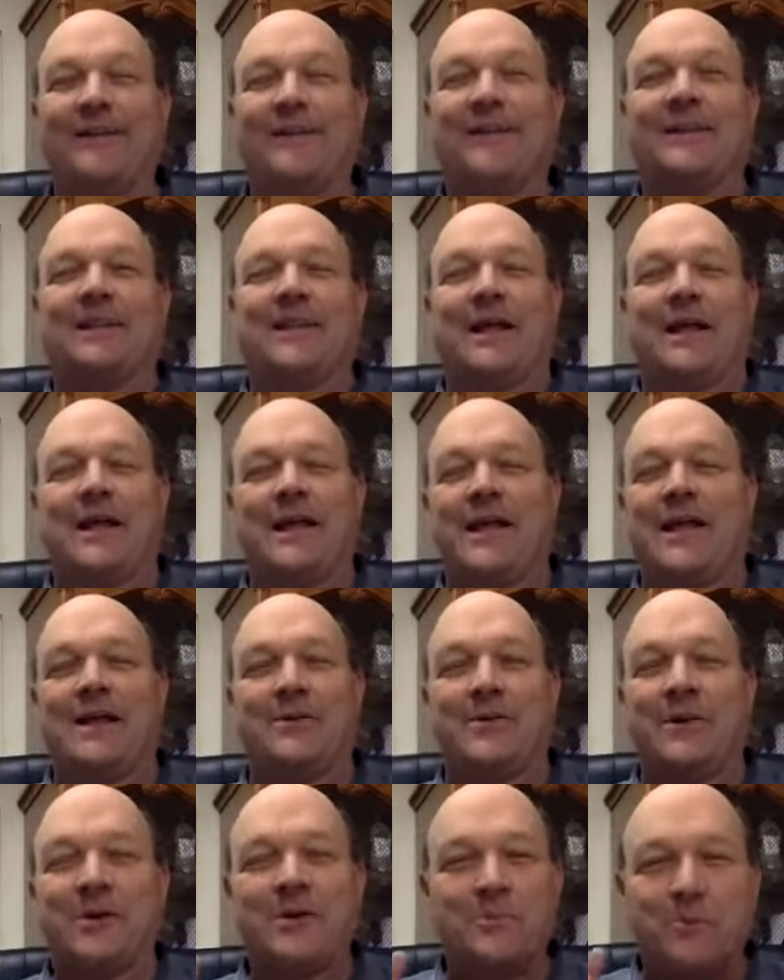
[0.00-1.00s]

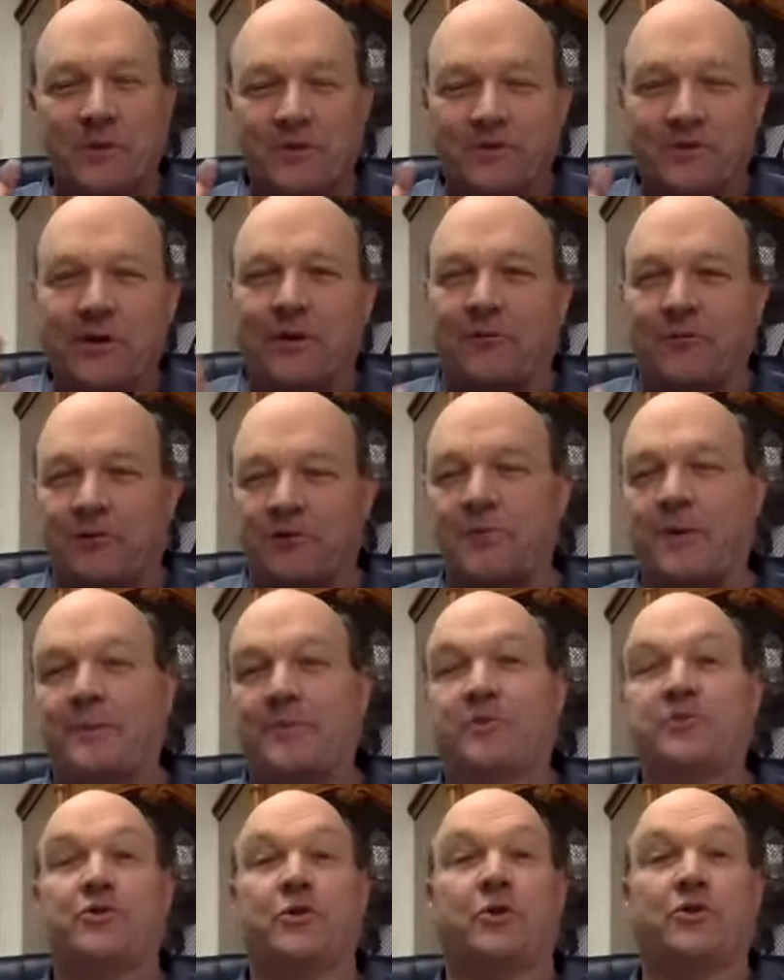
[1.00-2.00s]
Anyway, you can put, First
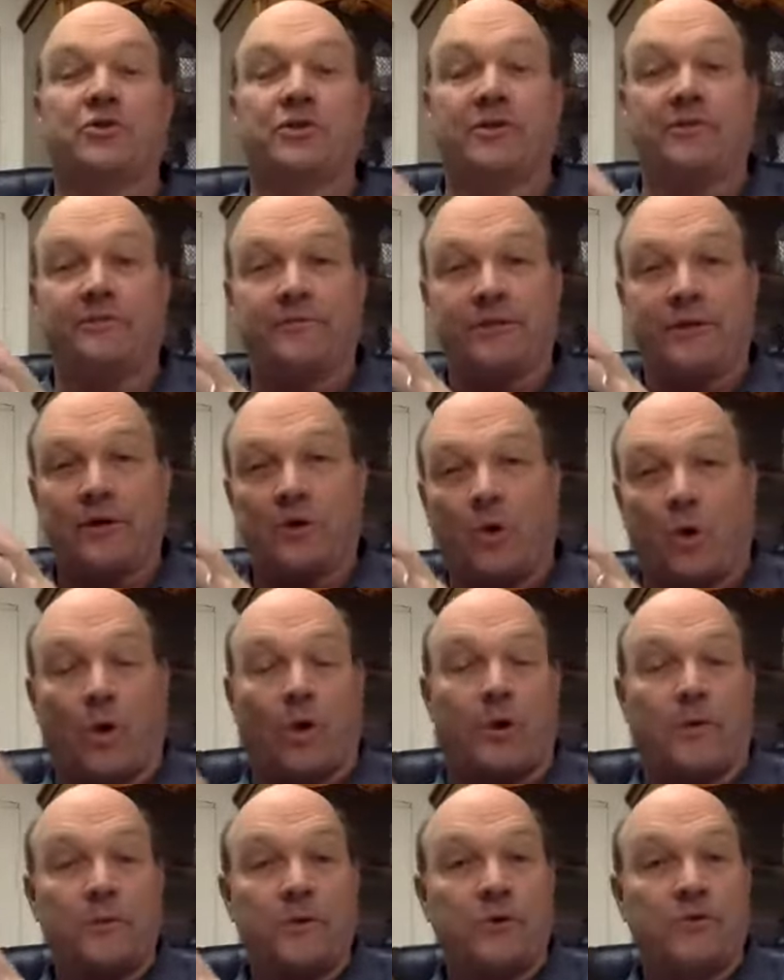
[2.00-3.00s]
Baptist Church of,
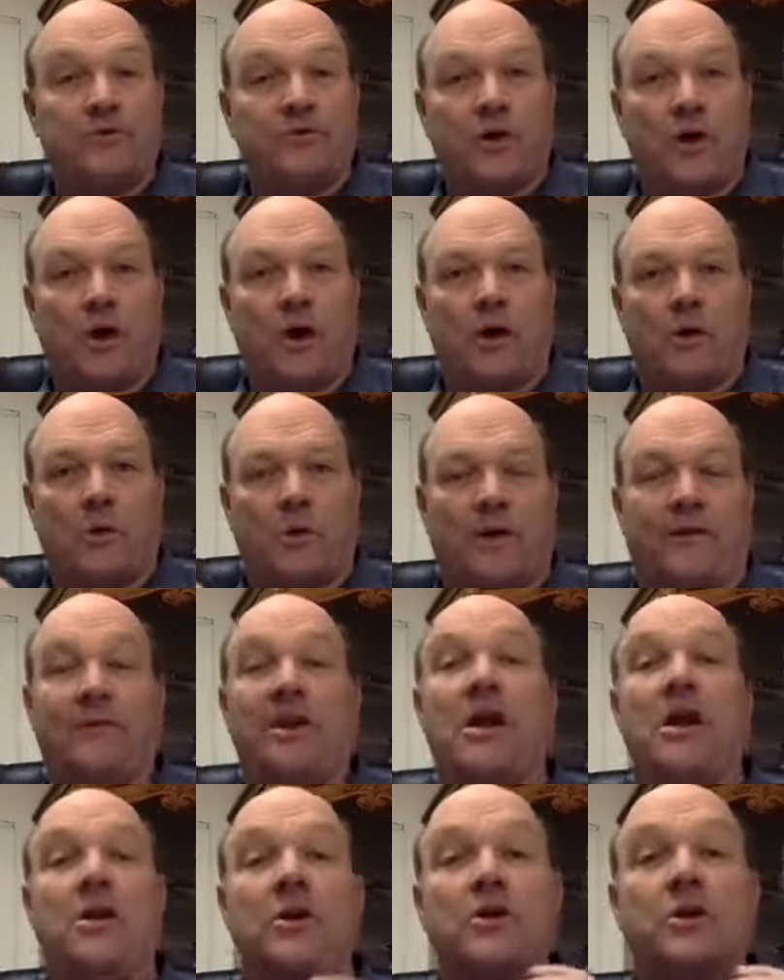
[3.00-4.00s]
Orem, Utah, or
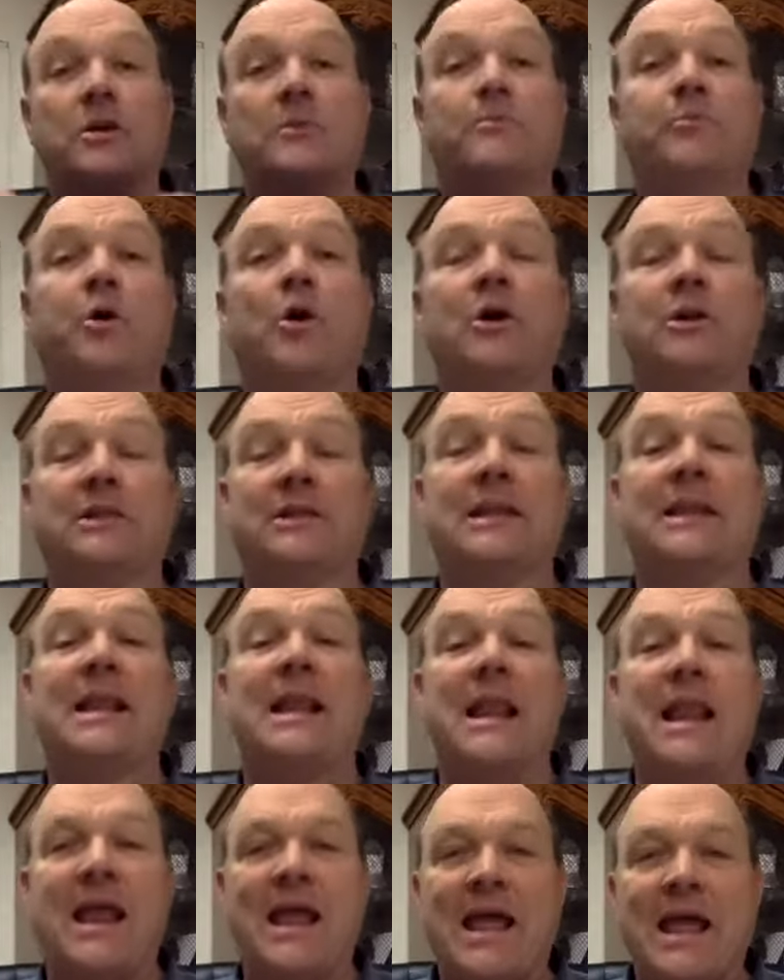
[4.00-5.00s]
whatever. You can put the
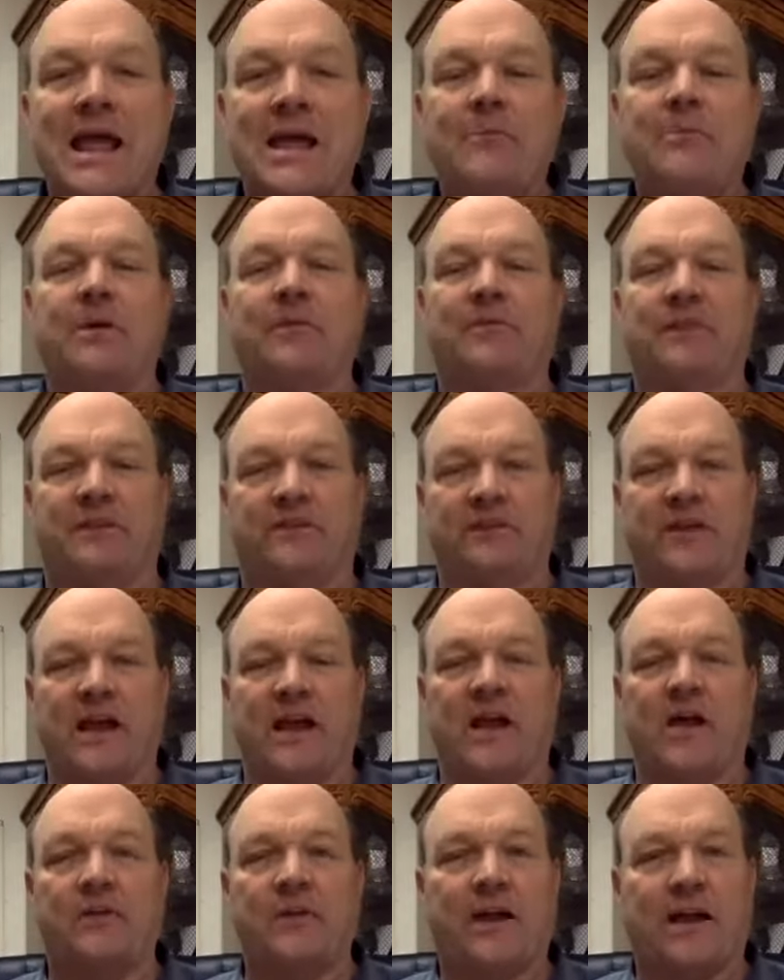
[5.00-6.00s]
name of the
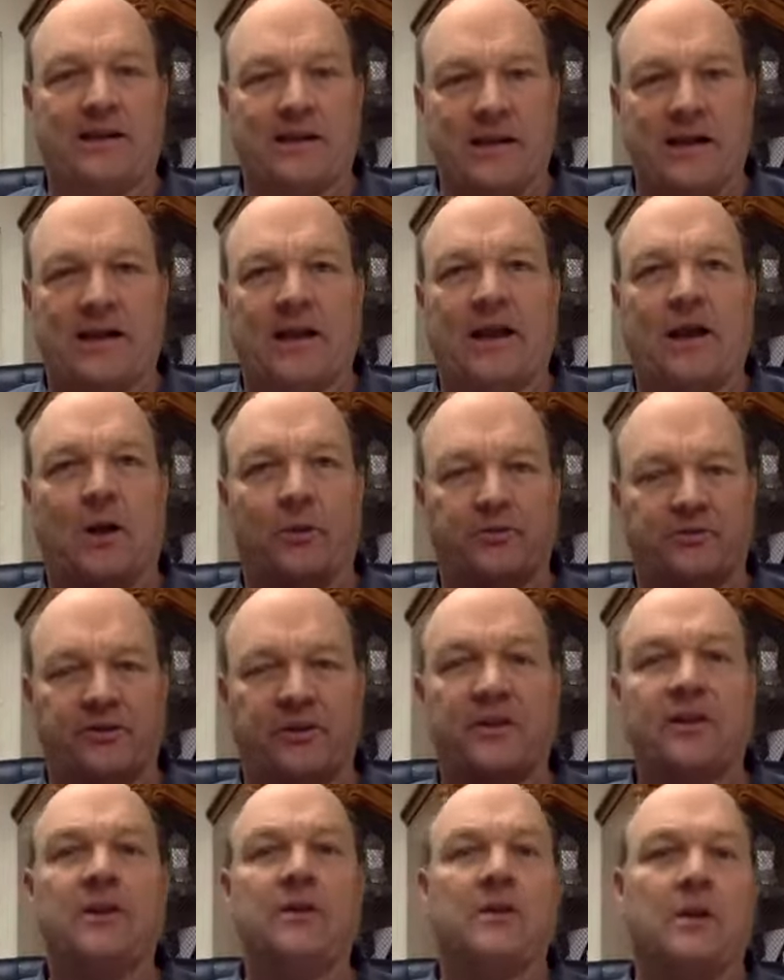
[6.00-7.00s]
town. That kind of helps
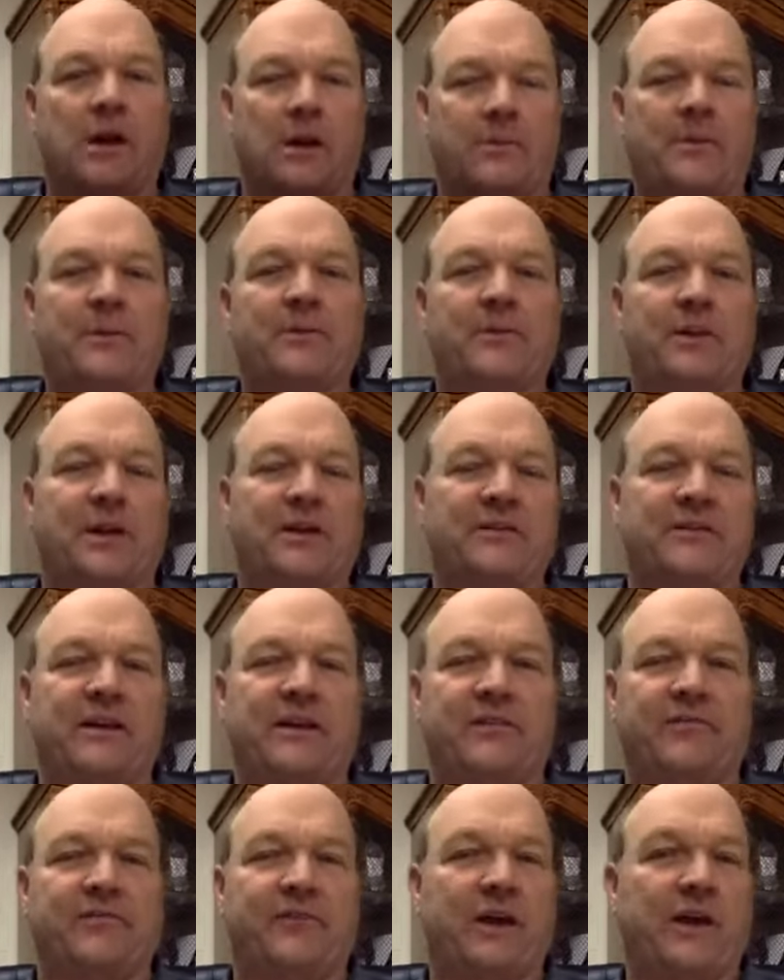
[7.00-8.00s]
it. People
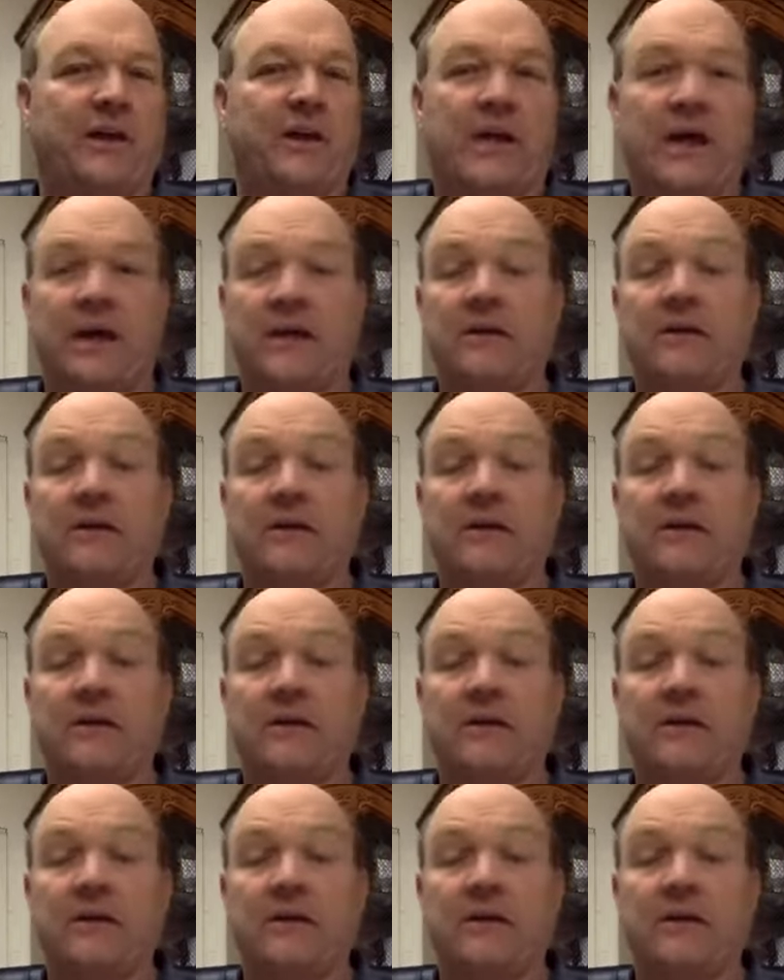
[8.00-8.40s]
identify that.